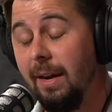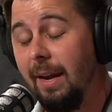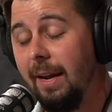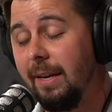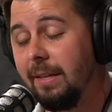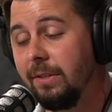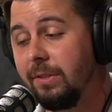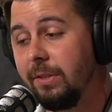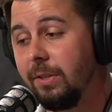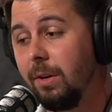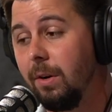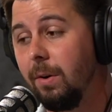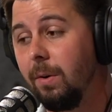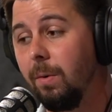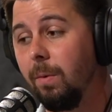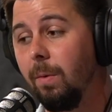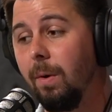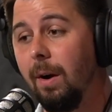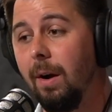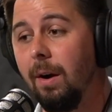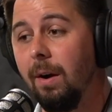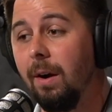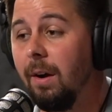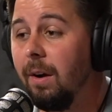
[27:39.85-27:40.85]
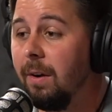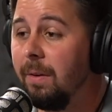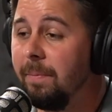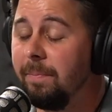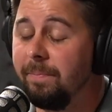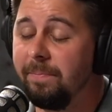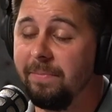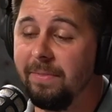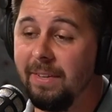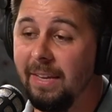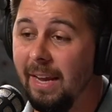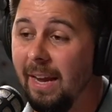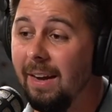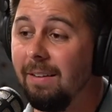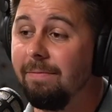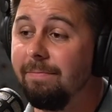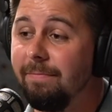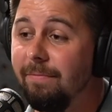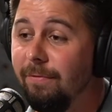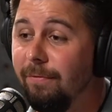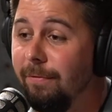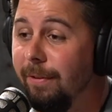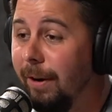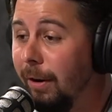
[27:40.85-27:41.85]
And so, um, yeah,
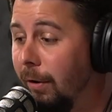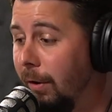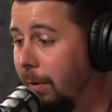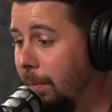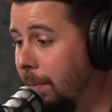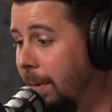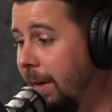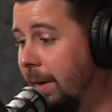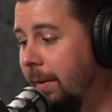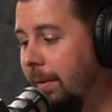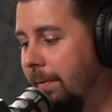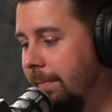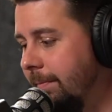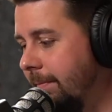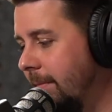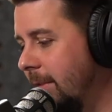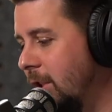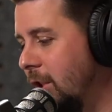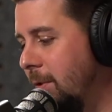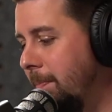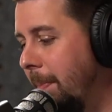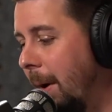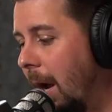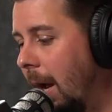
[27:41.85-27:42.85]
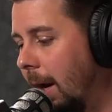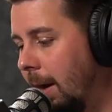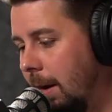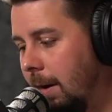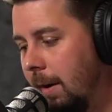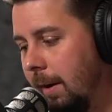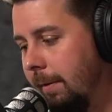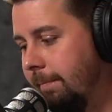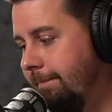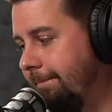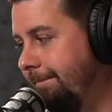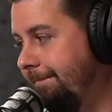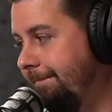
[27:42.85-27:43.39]
very real, spot on.